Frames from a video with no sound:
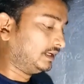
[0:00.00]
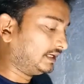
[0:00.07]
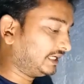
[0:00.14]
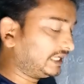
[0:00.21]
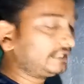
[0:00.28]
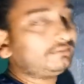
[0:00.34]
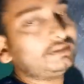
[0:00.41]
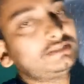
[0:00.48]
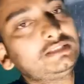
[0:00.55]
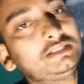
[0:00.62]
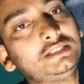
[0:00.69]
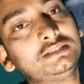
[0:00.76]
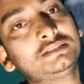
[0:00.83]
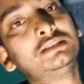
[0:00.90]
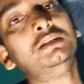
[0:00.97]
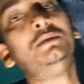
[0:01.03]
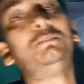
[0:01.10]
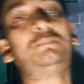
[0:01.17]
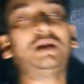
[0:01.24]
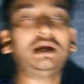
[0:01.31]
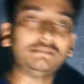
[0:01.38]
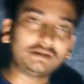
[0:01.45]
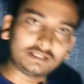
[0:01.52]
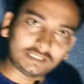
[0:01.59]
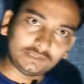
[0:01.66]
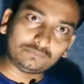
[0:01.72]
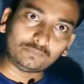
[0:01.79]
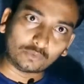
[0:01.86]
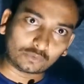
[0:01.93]
language is
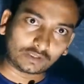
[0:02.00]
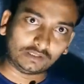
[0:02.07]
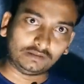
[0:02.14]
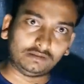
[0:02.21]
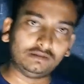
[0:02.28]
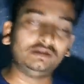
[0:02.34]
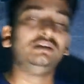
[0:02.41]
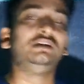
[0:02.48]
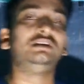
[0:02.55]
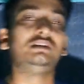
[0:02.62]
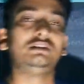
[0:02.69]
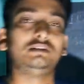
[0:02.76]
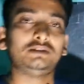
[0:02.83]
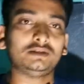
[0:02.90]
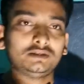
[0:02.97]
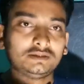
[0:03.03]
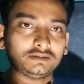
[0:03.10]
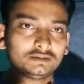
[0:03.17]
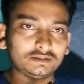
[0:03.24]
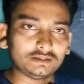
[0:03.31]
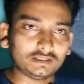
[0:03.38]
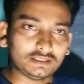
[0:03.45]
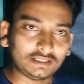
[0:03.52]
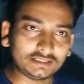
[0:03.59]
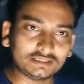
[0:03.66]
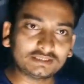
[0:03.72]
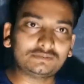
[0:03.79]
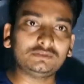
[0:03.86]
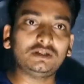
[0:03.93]
primarily vocal. It
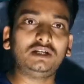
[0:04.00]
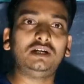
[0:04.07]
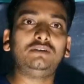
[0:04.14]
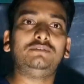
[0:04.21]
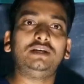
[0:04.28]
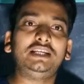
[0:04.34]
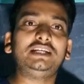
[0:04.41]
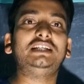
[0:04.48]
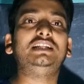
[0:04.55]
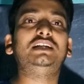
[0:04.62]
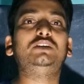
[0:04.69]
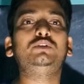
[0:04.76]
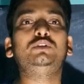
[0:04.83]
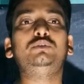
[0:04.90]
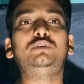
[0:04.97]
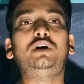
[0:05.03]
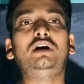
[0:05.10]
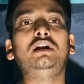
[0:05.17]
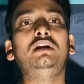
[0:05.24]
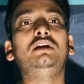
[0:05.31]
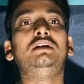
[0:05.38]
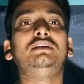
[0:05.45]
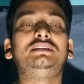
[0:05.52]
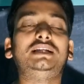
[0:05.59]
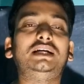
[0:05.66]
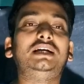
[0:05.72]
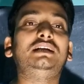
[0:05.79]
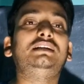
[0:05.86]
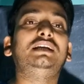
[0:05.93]
is very clear to you all
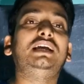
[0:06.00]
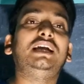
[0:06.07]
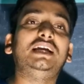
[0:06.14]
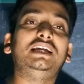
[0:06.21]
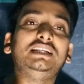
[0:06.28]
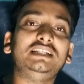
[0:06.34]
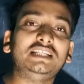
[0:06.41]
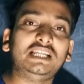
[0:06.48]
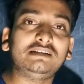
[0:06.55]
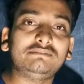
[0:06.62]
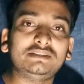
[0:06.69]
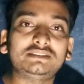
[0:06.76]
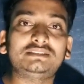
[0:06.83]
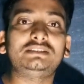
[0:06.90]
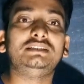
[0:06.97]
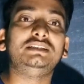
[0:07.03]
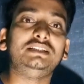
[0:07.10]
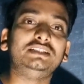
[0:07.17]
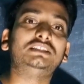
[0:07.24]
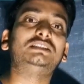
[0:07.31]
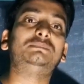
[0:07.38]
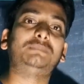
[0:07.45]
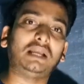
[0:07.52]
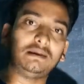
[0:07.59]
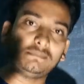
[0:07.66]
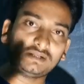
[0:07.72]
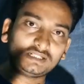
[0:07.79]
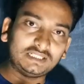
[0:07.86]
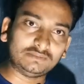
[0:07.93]
that any language is
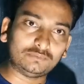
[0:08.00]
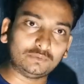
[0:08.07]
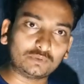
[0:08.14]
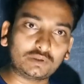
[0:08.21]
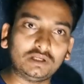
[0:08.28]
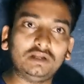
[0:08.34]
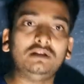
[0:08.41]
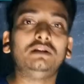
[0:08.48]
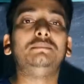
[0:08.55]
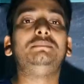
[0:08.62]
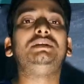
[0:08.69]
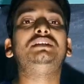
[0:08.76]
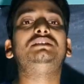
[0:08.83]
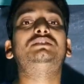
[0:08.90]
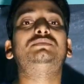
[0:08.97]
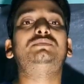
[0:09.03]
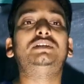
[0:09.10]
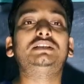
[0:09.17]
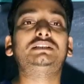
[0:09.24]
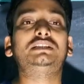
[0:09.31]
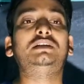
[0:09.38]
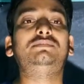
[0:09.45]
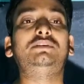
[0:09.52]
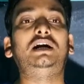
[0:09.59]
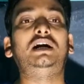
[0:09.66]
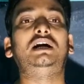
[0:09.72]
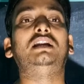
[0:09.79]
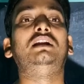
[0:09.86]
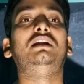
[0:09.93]
primarily vocal, means first of
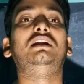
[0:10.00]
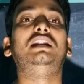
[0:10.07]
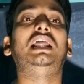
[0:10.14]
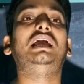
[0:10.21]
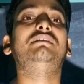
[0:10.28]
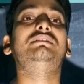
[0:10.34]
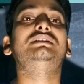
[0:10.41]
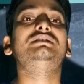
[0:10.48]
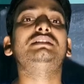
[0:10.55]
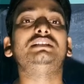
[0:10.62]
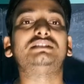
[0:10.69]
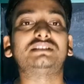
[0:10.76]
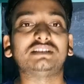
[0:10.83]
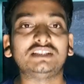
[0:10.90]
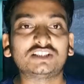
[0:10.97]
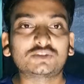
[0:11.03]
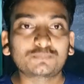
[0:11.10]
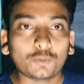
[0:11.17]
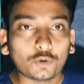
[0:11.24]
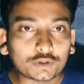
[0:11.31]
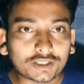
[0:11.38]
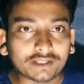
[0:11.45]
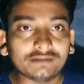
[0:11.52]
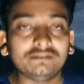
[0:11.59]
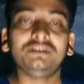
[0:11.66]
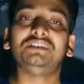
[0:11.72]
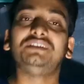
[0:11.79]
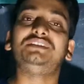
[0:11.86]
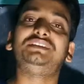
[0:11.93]
all language is
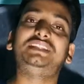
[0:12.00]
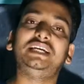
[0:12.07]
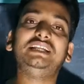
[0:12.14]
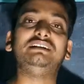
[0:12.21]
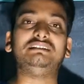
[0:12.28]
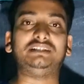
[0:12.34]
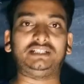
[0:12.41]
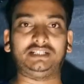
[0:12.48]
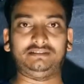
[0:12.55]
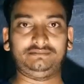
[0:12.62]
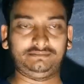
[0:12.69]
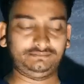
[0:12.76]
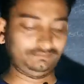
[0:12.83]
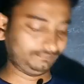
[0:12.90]
spoken then written.